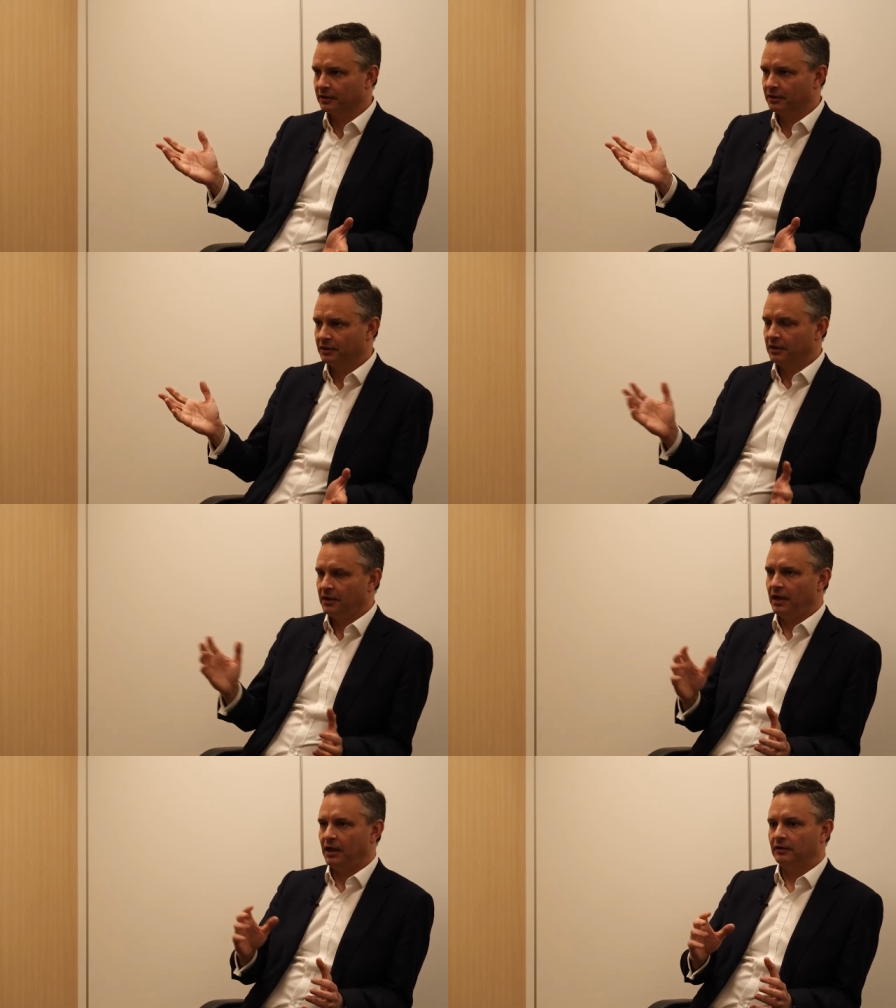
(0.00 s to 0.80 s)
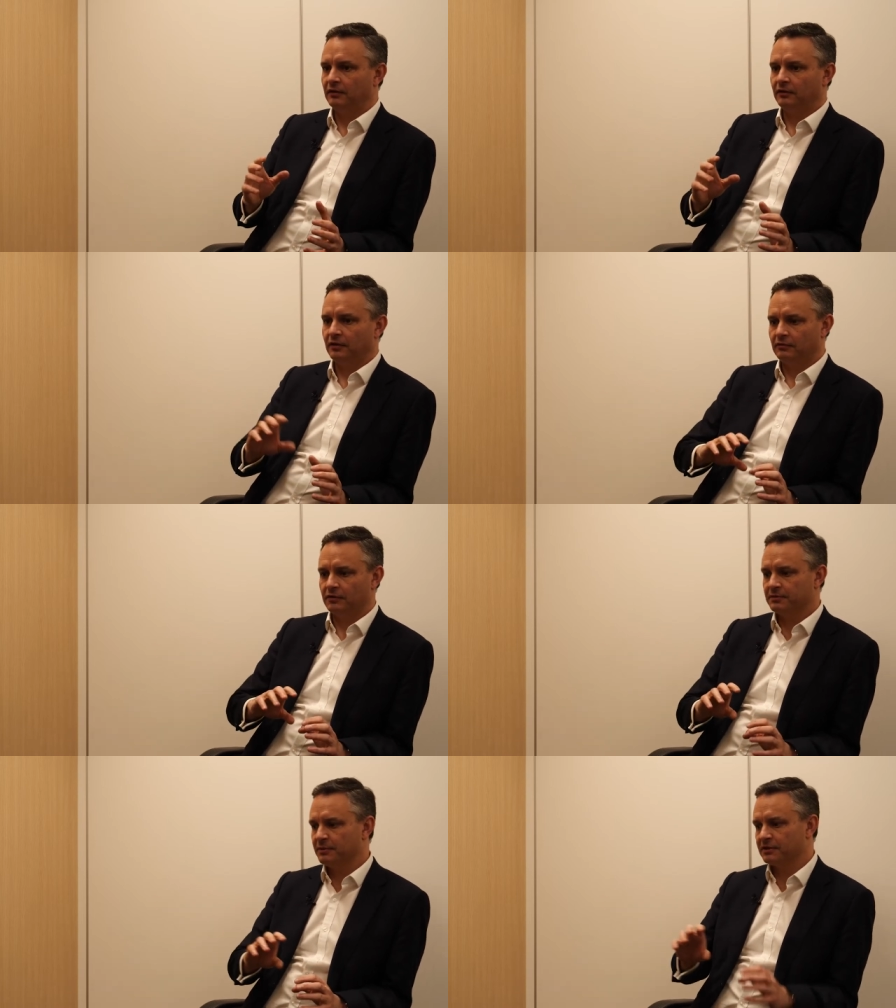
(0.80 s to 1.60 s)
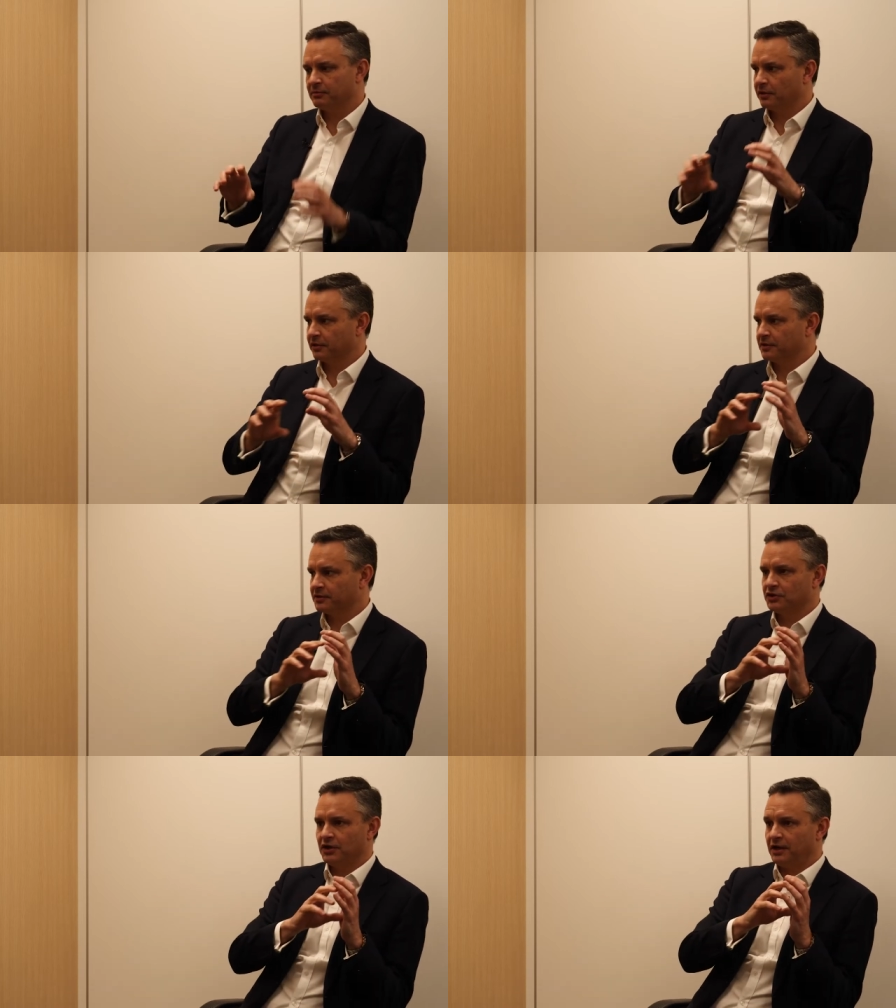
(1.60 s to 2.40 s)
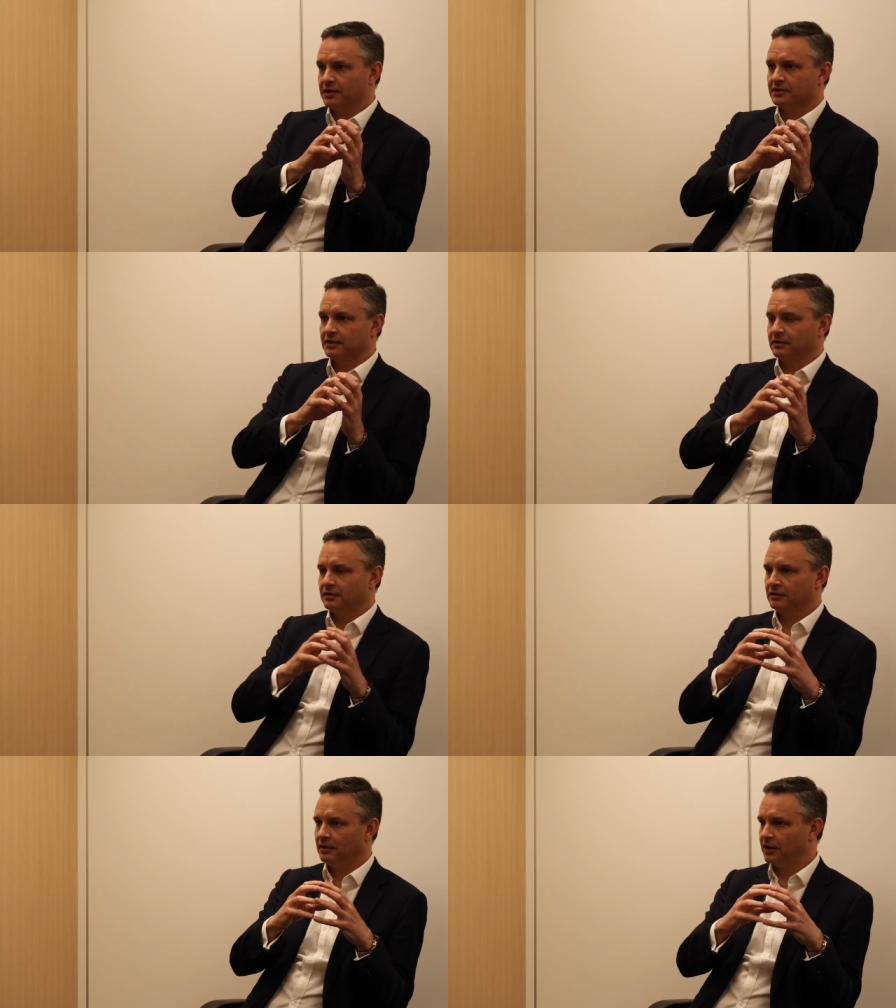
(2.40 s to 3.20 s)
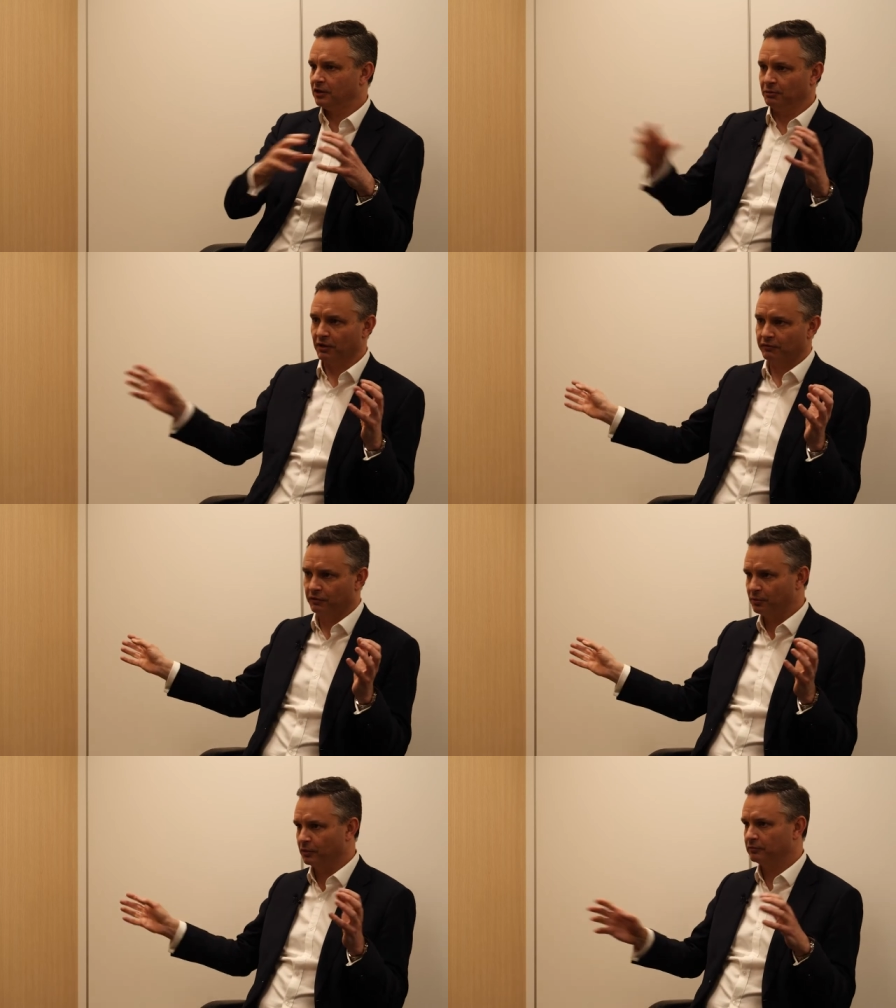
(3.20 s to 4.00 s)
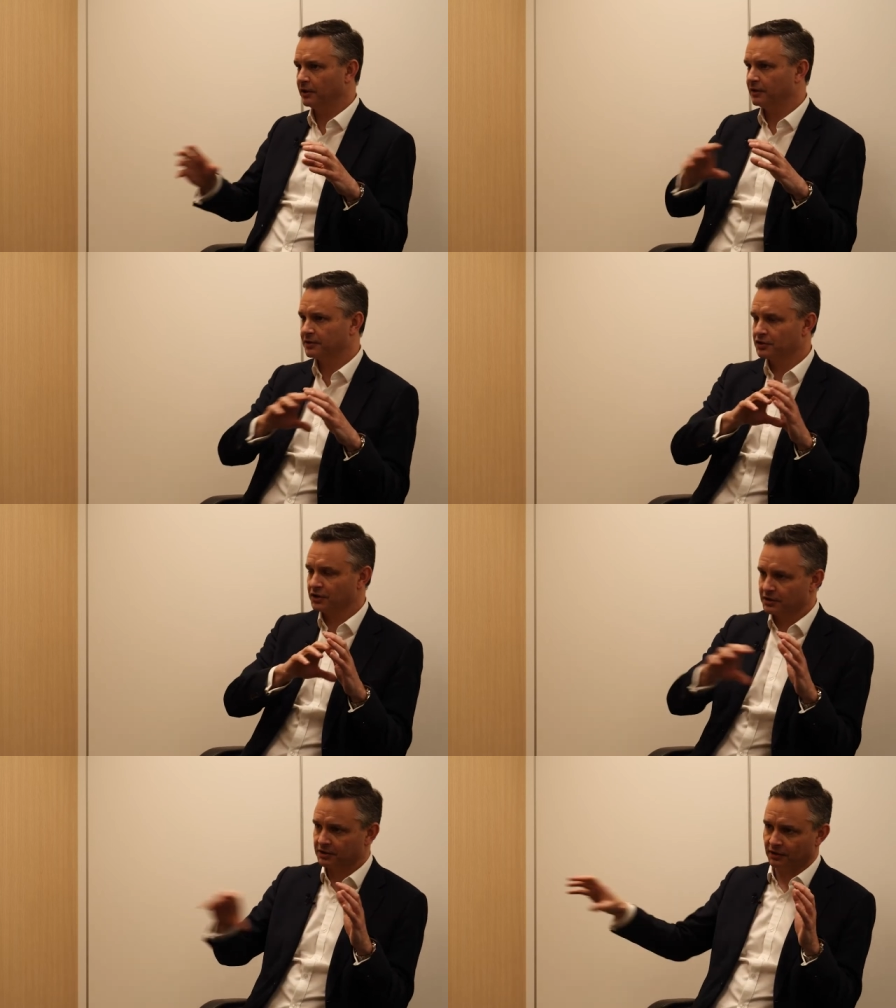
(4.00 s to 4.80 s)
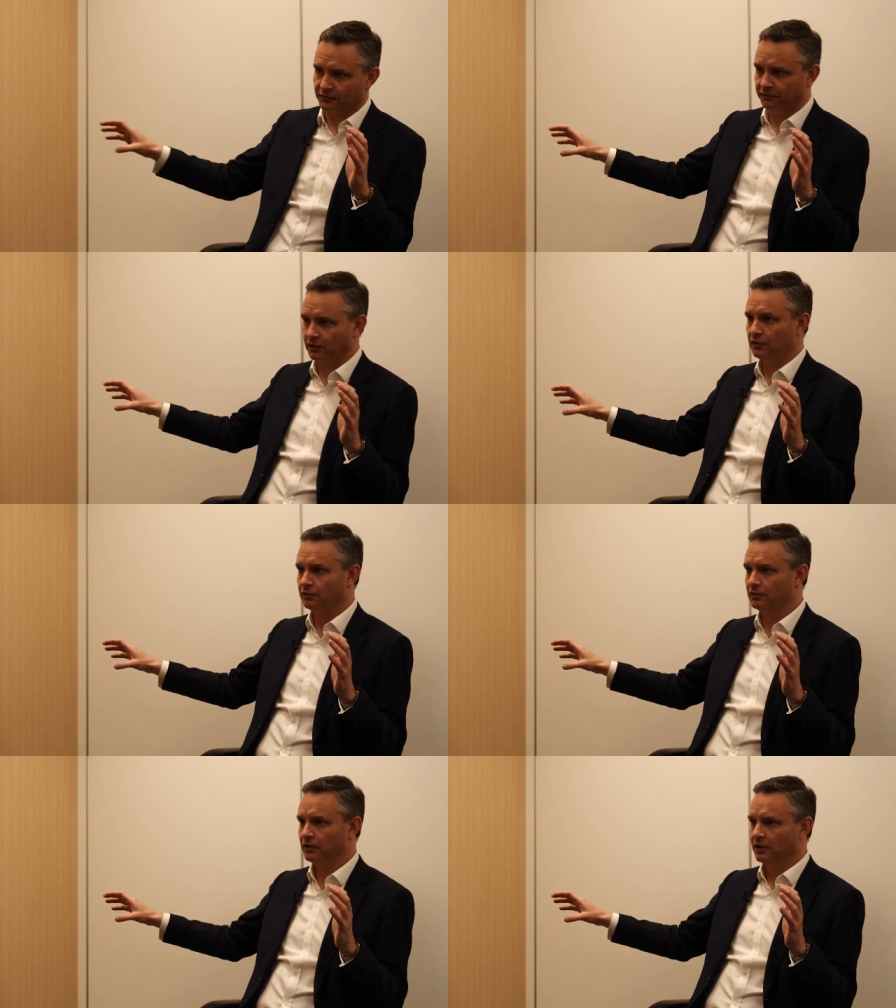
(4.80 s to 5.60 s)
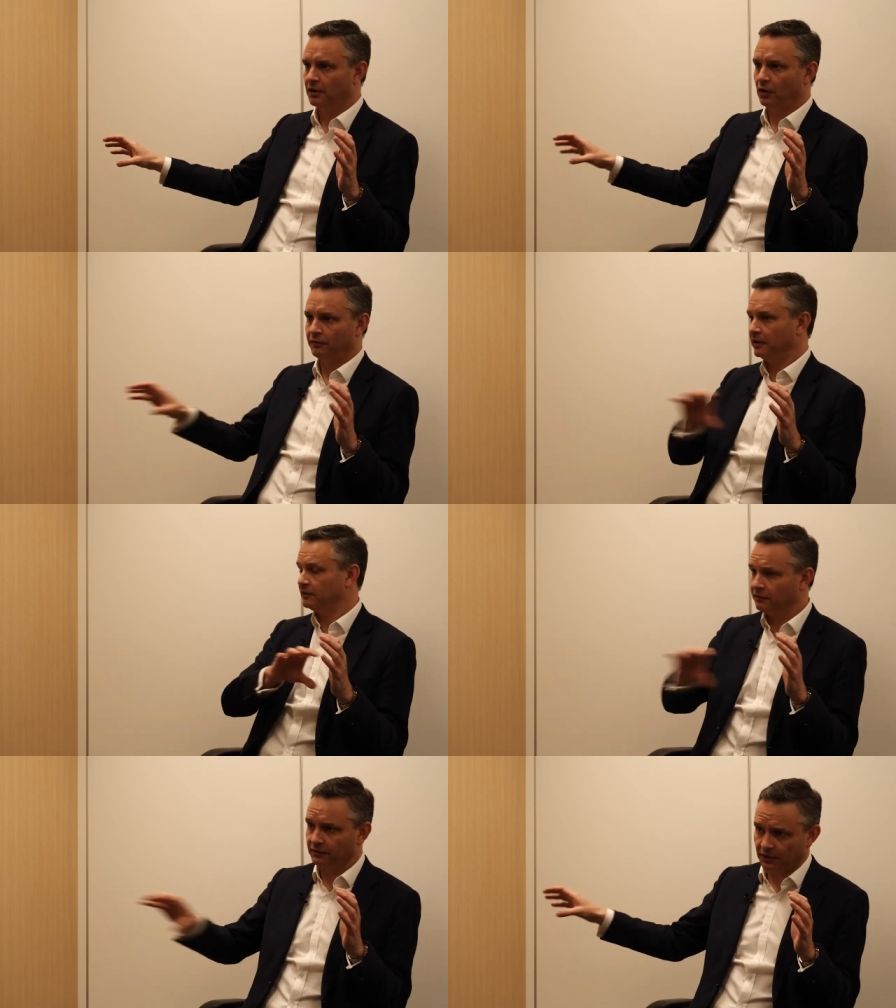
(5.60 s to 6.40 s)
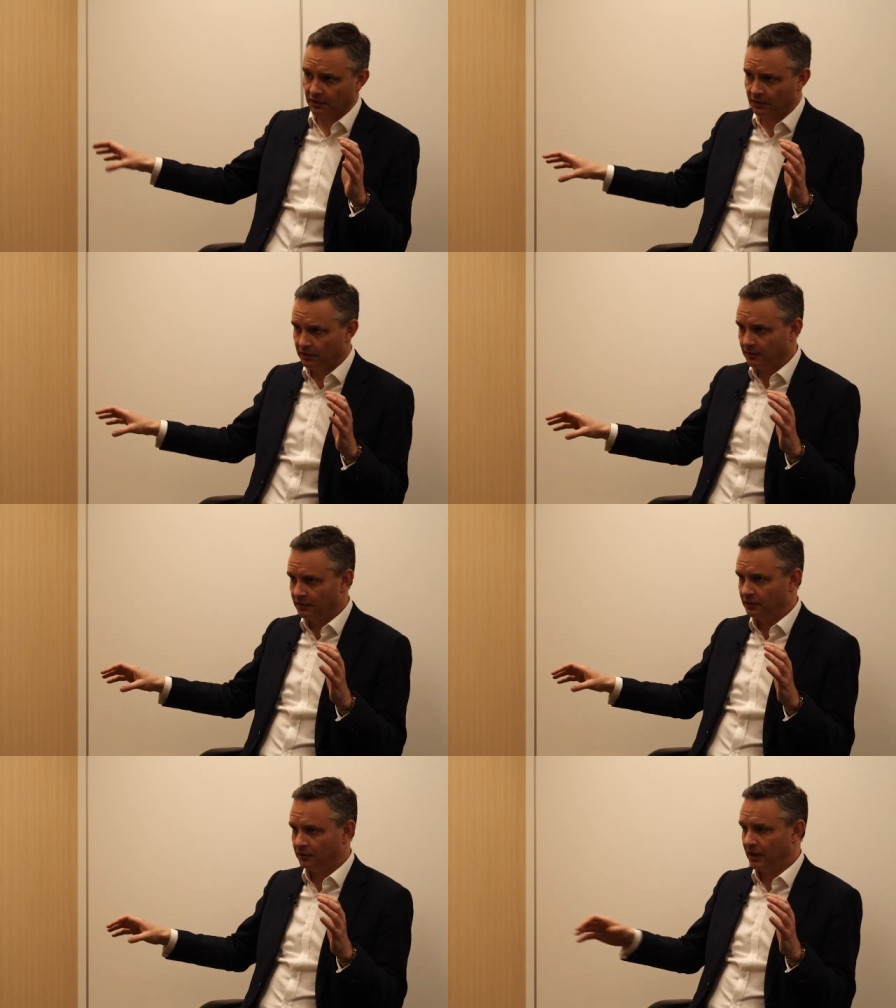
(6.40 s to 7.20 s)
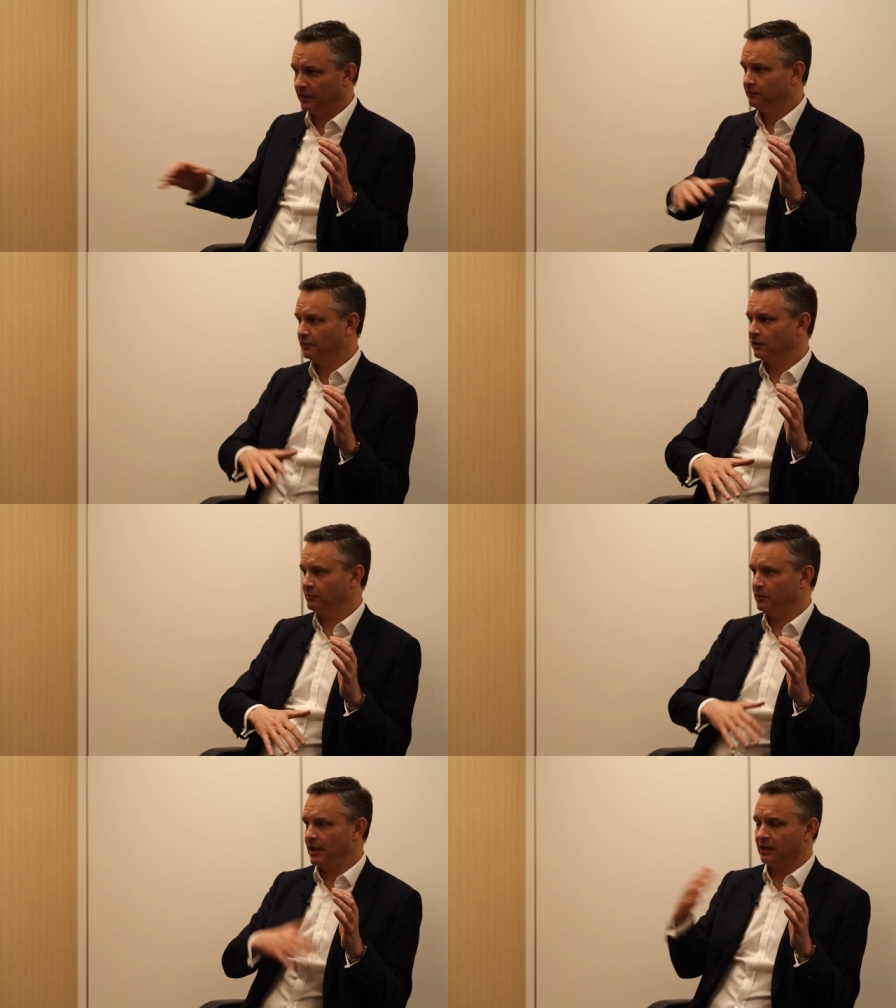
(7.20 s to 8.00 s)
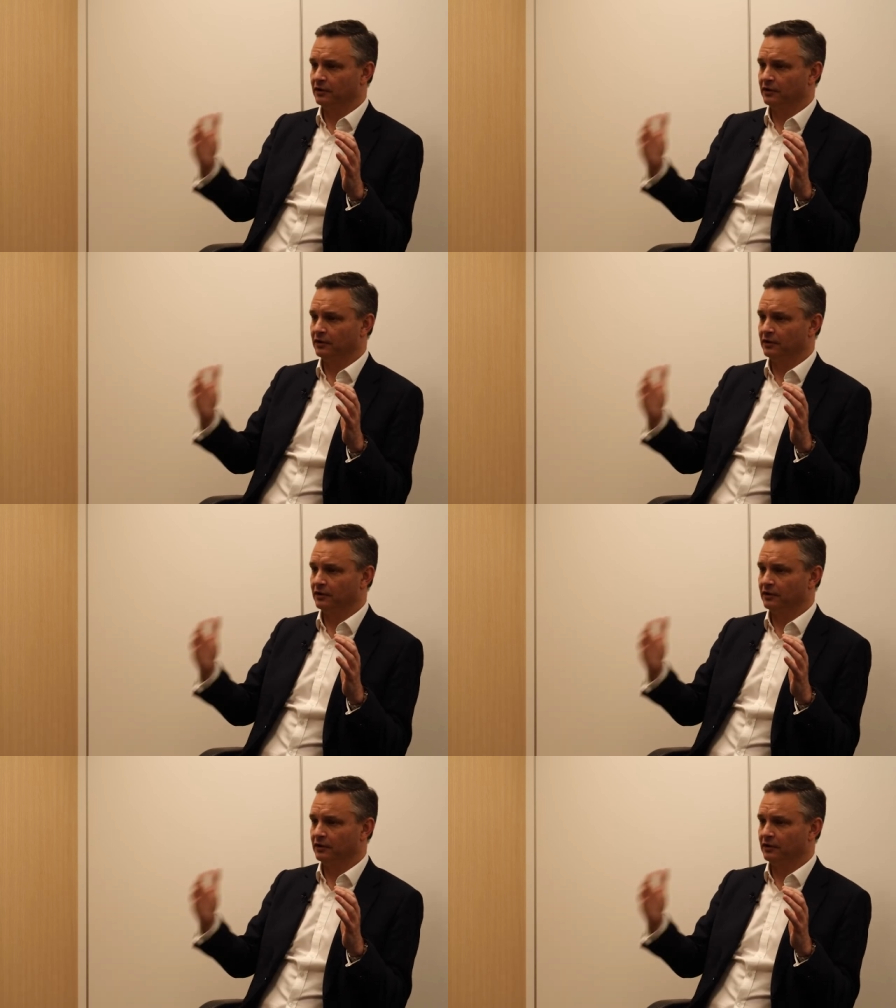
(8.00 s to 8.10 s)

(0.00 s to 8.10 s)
Mm-hmm and gross domestic product is just economic throughput, right? It's just a flow of activity. You know, and every time you add